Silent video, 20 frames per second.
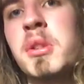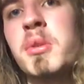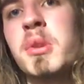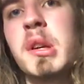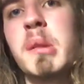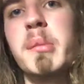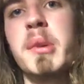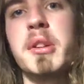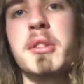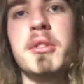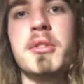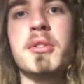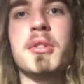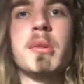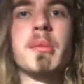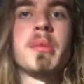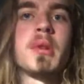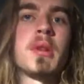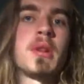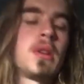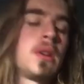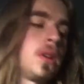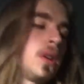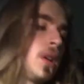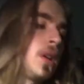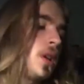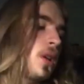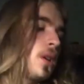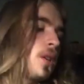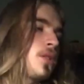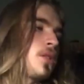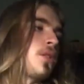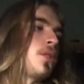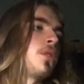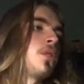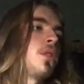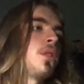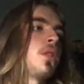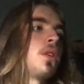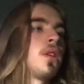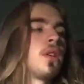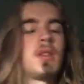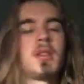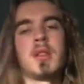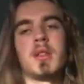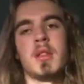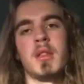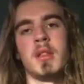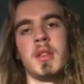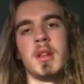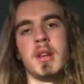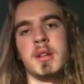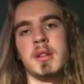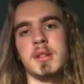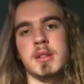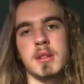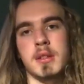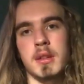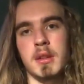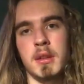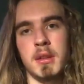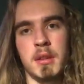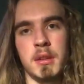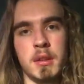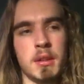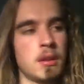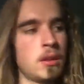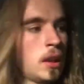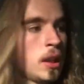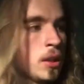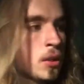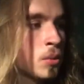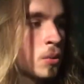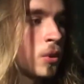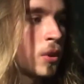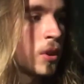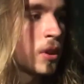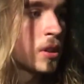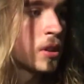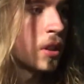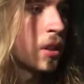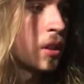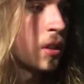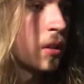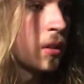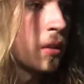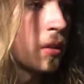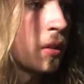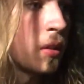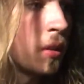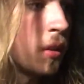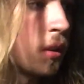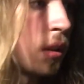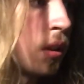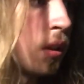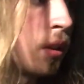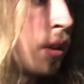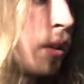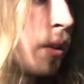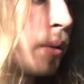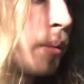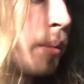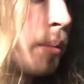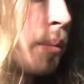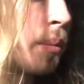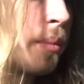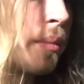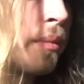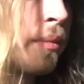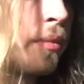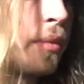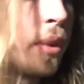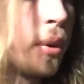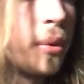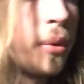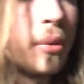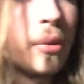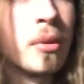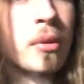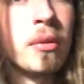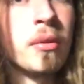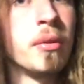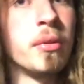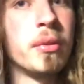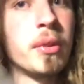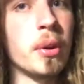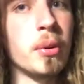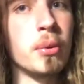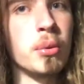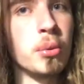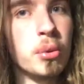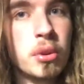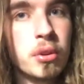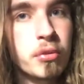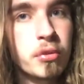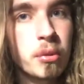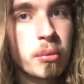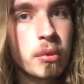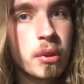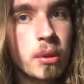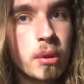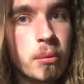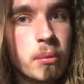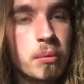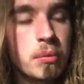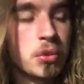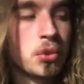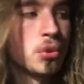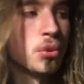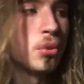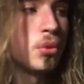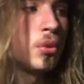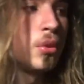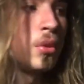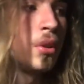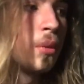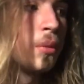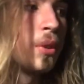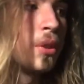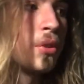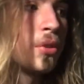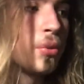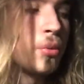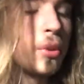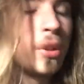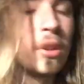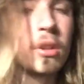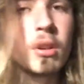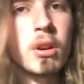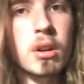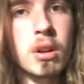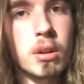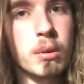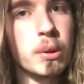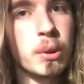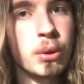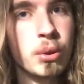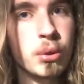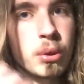are doing a better job. So that's that's where I stand. Um, don't don't order from them. Sure, go in or you can't go in